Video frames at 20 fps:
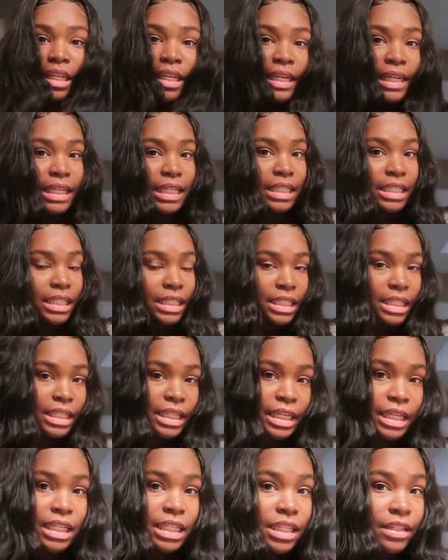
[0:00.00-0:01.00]
ends
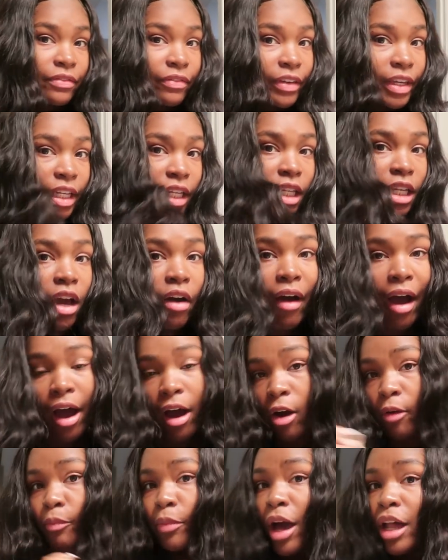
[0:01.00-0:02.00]
this video. I
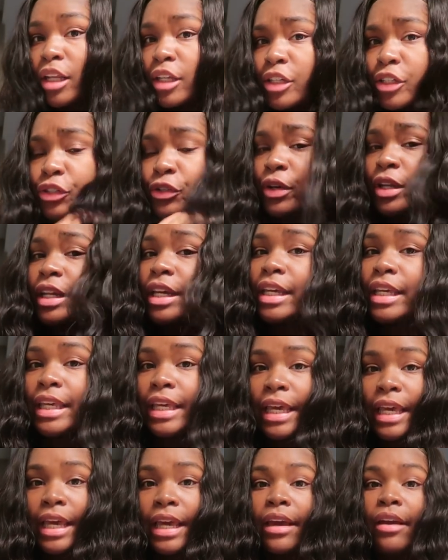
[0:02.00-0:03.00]
hope y'all enjoyed it.
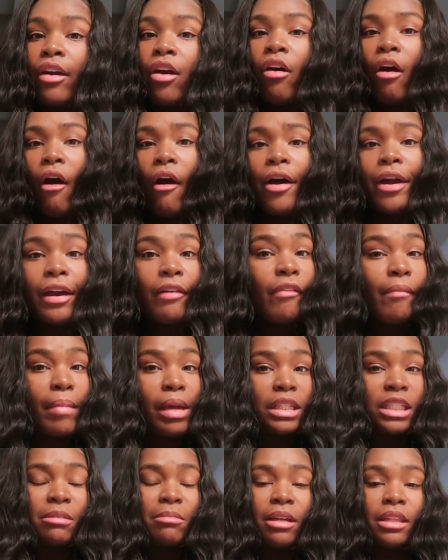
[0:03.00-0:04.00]
Again, all
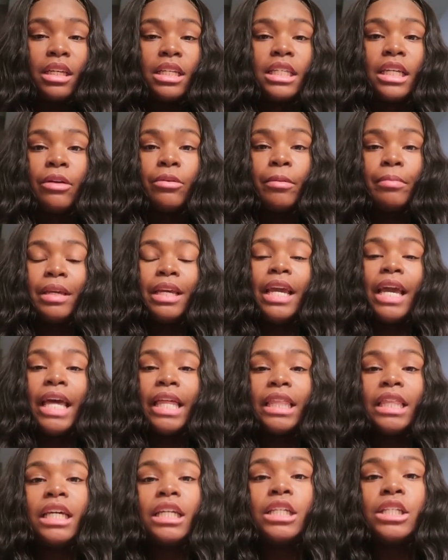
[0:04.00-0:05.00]
information about this hair will be
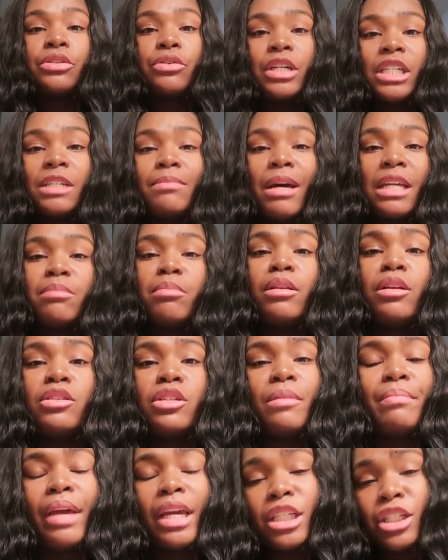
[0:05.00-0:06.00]
in the description box below,
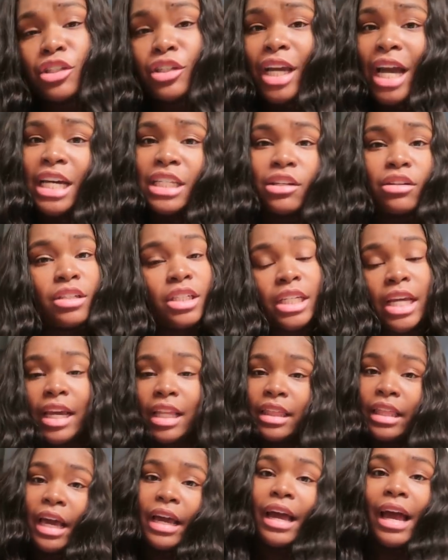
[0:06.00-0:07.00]
so make sure you guys go
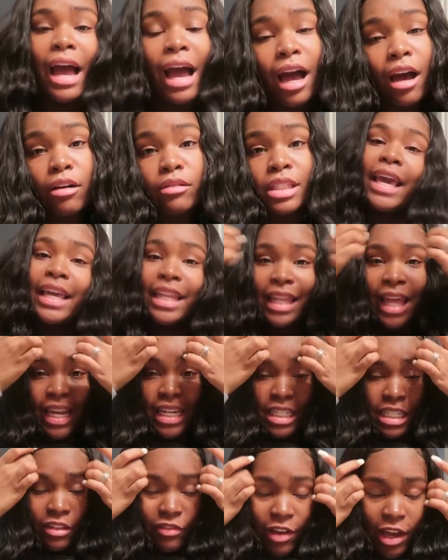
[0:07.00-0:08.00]
check that out. And
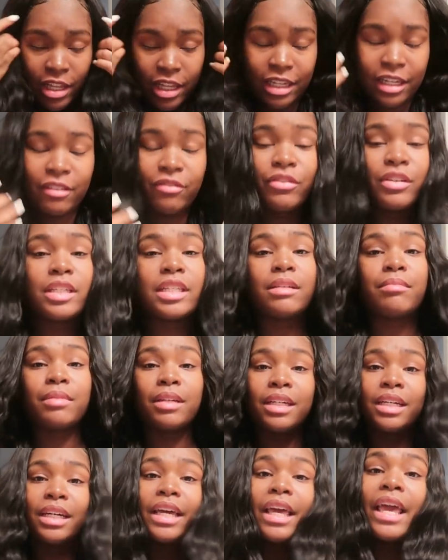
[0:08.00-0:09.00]
ladies, if y'all looking for some
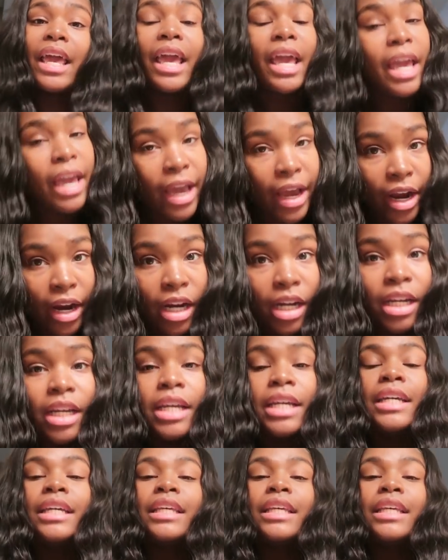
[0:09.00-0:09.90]
good hair,